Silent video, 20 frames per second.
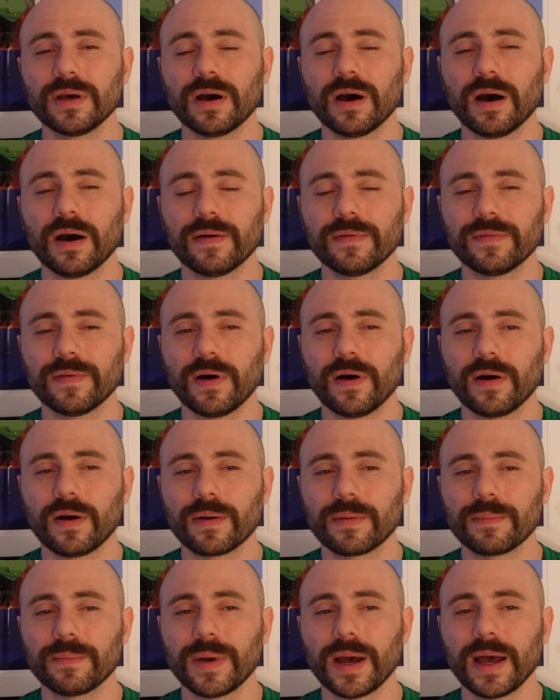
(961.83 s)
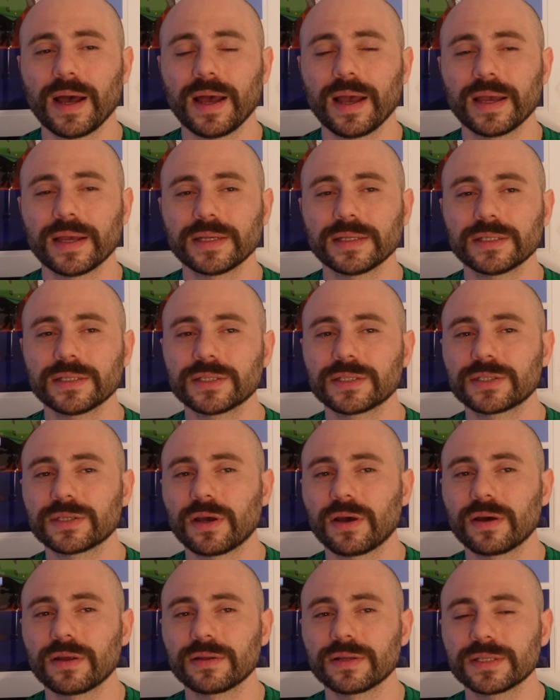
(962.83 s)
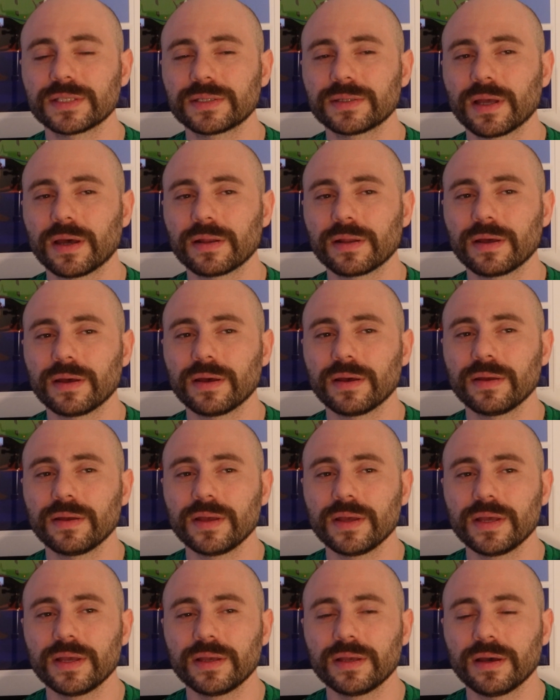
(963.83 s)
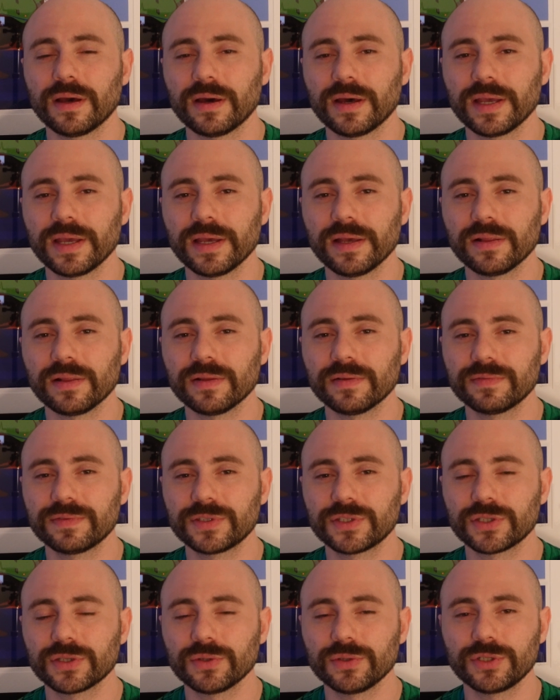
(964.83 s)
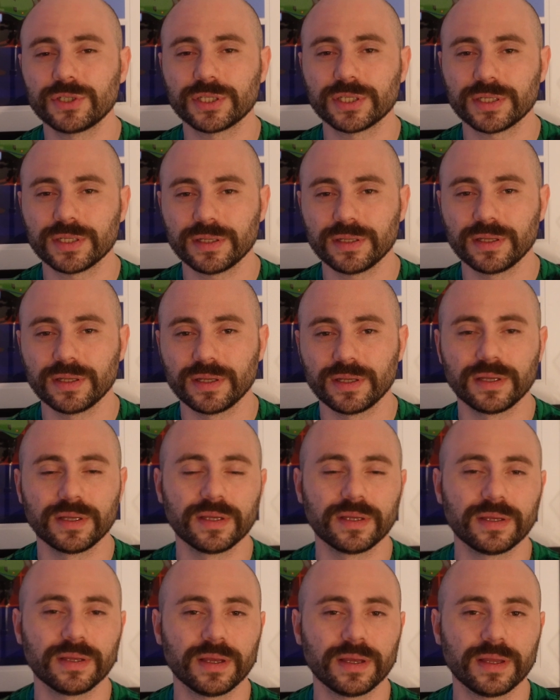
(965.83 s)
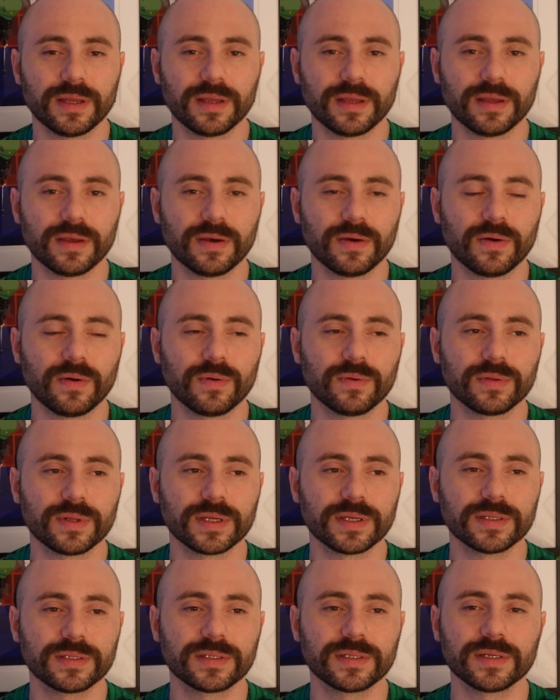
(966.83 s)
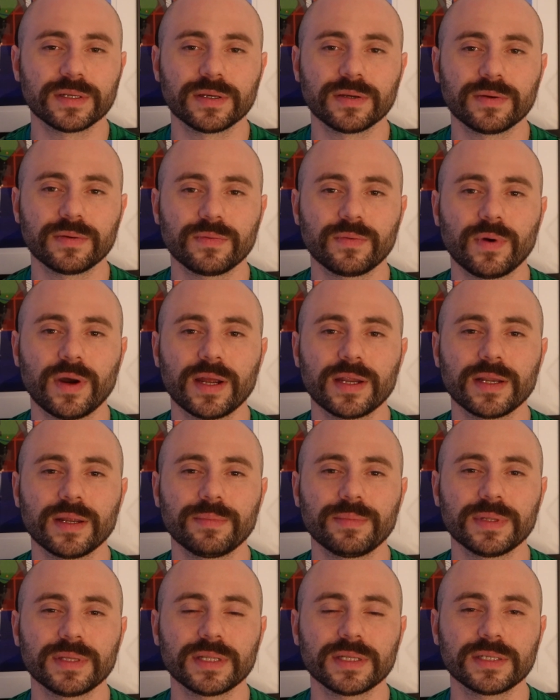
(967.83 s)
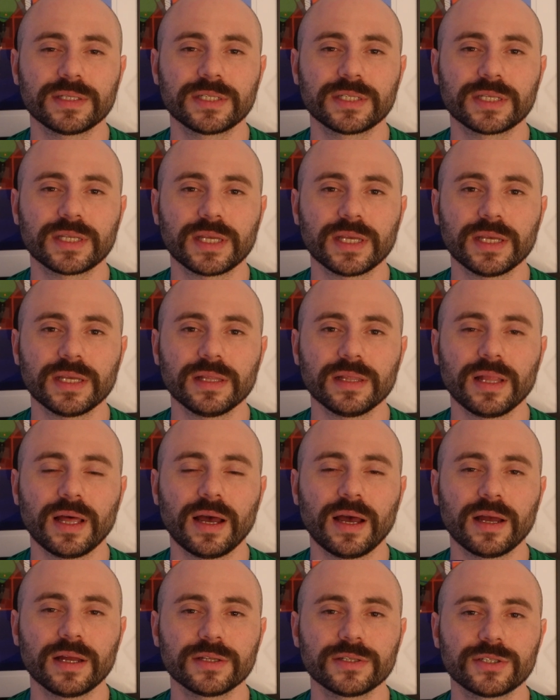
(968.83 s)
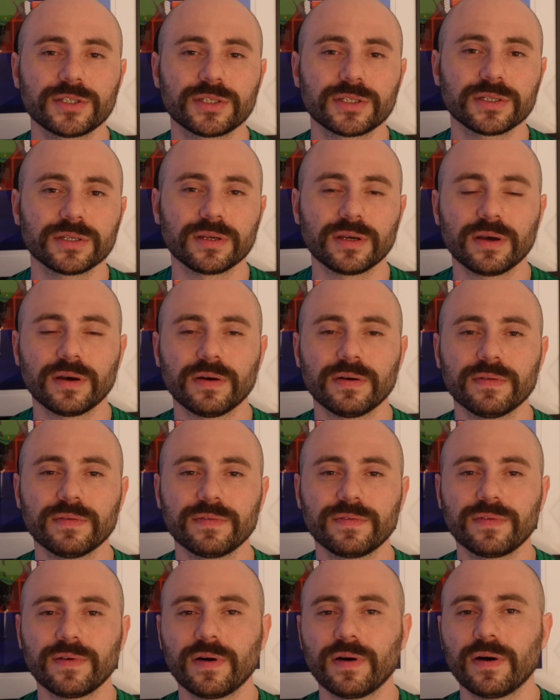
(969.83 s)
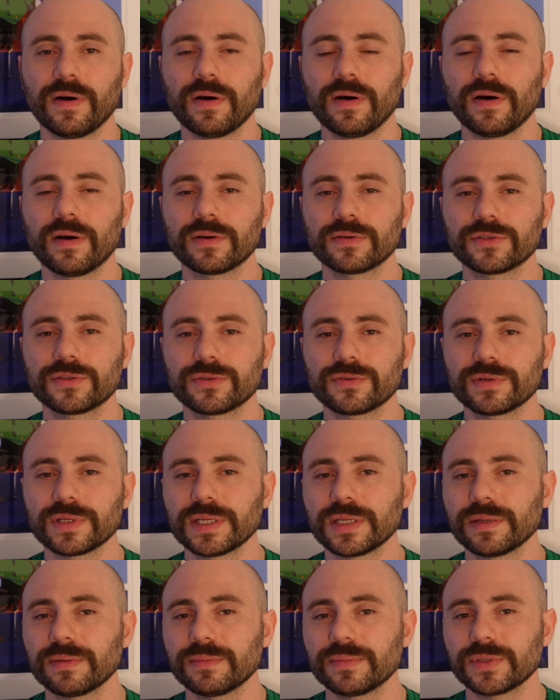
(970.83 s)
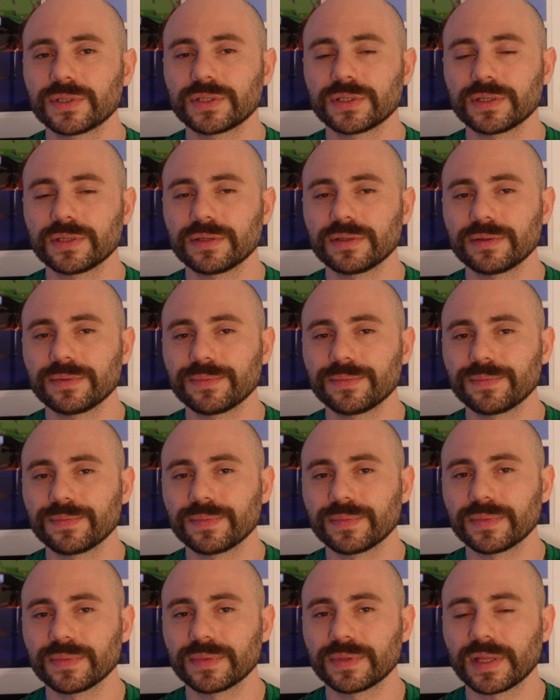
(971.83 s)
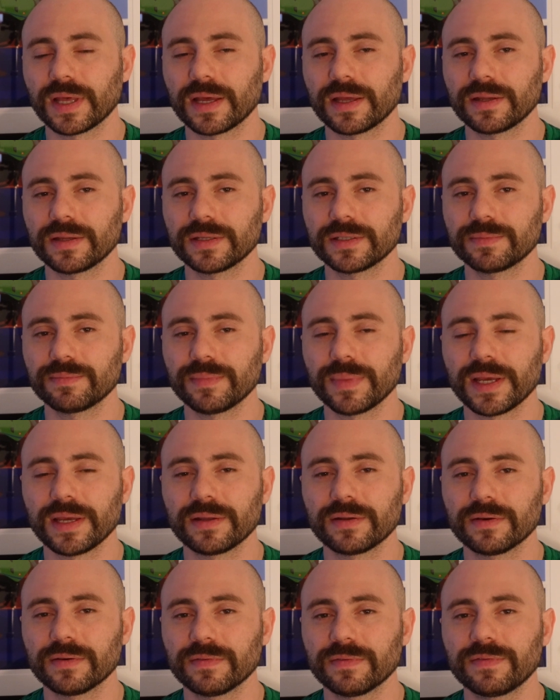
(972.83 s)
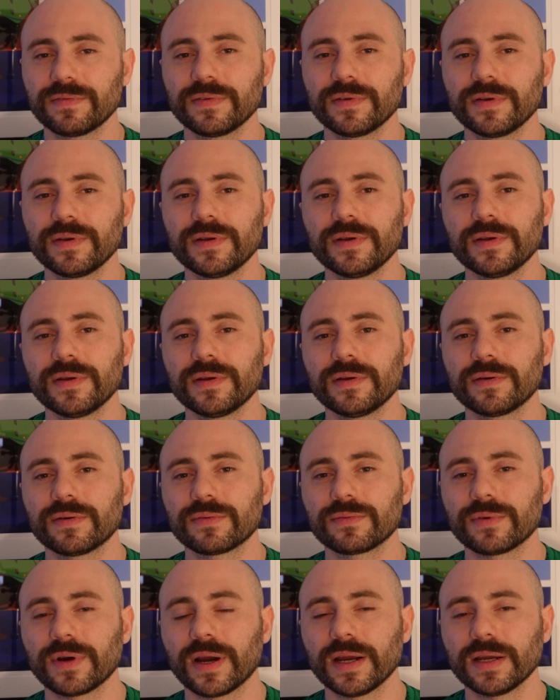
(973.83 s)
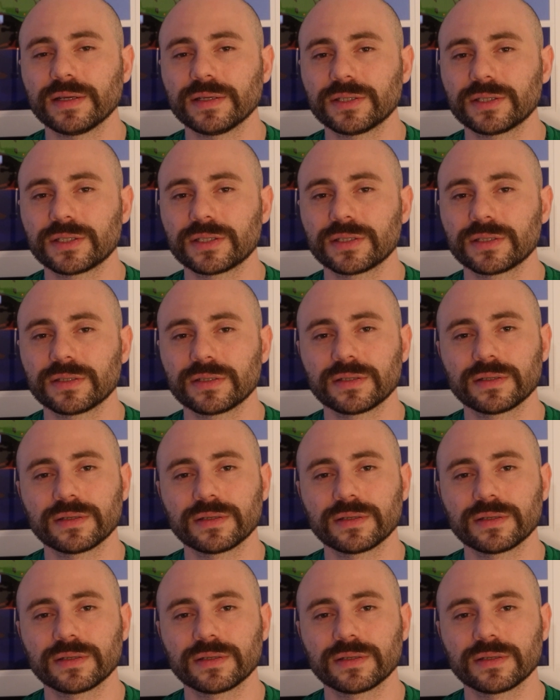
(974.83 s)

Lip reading: of our minds on a hill of sushi, only to wind up in the ski lodge of our dreams that is made of rice,